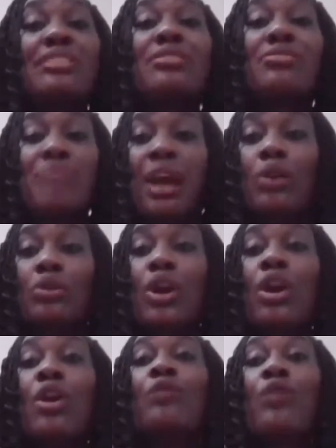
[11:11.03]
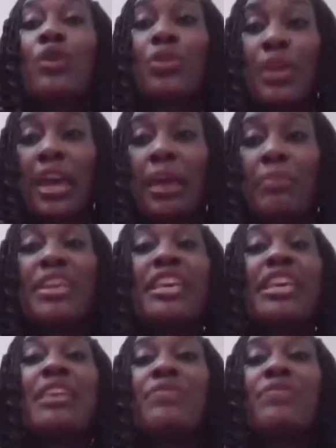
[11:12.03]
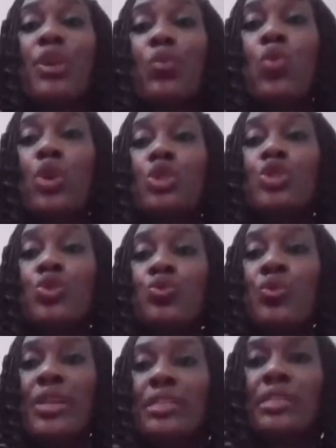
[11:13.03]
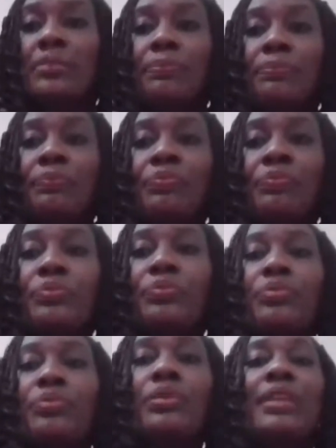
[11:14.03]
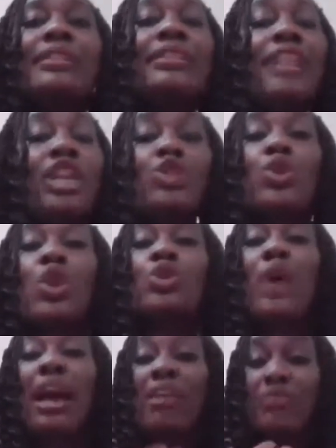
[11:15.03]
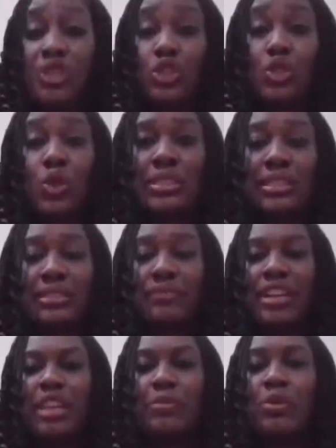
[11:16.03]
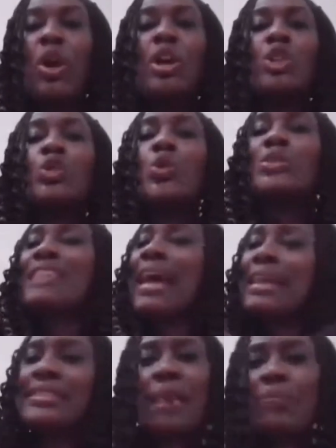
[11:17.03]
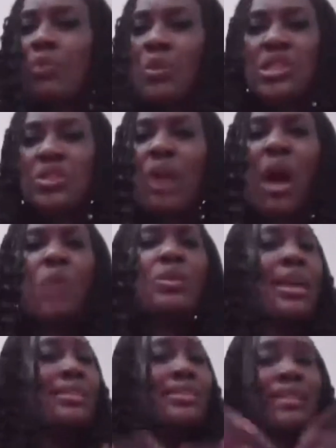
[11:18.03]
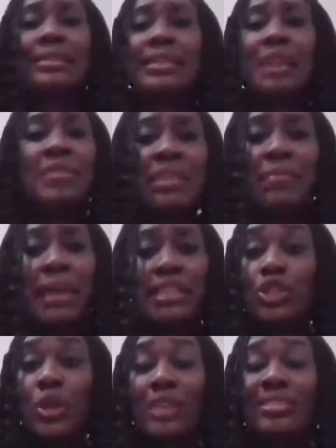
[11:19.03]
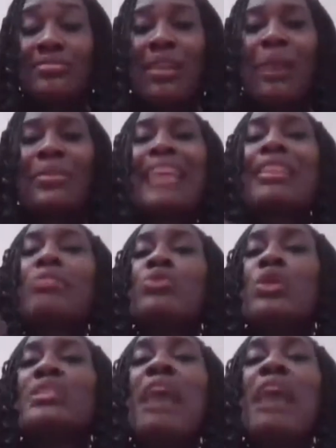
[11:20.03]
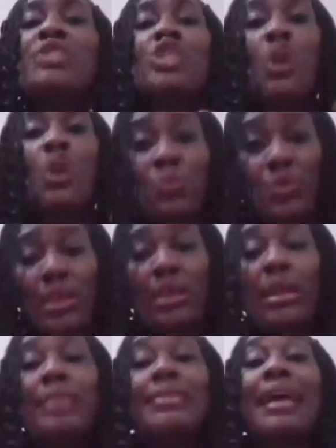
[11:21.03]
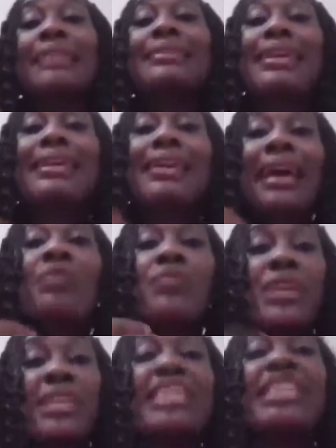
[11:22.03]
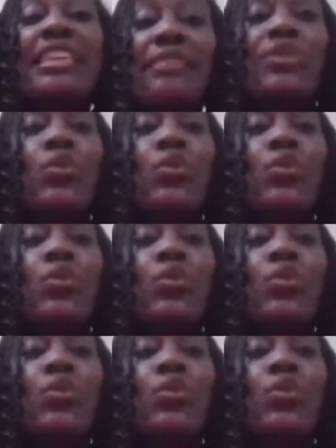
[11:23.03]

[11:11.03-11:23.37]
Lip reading: around for them if they want to read. They should also have resources available. So scatter books around, scatter reading materials around. Let them just have something that they can read if they